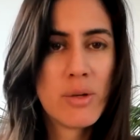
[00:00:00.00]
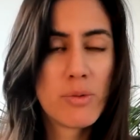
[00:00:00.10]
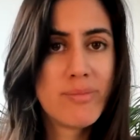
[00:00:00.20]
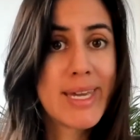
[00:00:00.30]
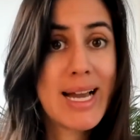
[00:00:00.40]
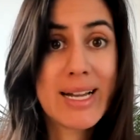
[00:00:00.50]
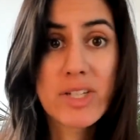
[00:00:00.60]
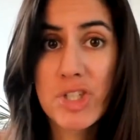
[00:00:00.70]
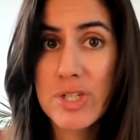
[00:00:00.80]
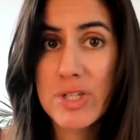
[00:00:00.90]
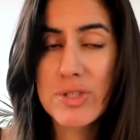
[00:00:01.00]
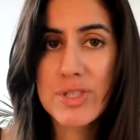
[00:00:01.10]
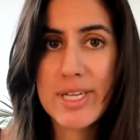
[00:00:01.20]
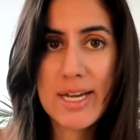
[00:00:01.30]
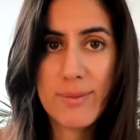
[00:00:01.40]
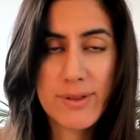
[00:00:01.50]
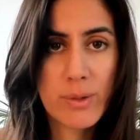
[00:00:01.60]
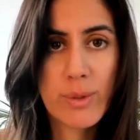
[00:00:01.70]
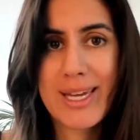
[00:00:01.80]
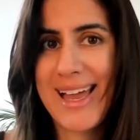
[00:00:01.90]
with my actions,
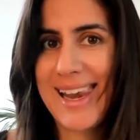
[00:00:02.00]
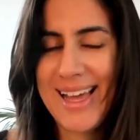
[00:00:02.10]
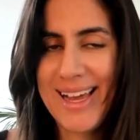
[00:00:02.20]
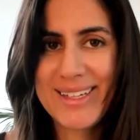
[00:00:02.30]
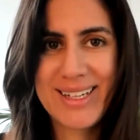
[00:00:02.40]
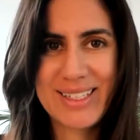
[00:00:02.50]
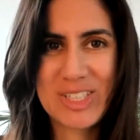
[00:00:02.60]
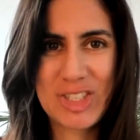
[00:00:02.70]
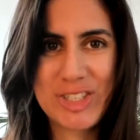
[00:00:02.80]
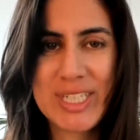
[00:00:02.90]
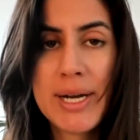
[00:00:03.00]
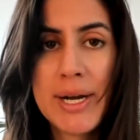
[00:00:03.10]
everything with aligned action,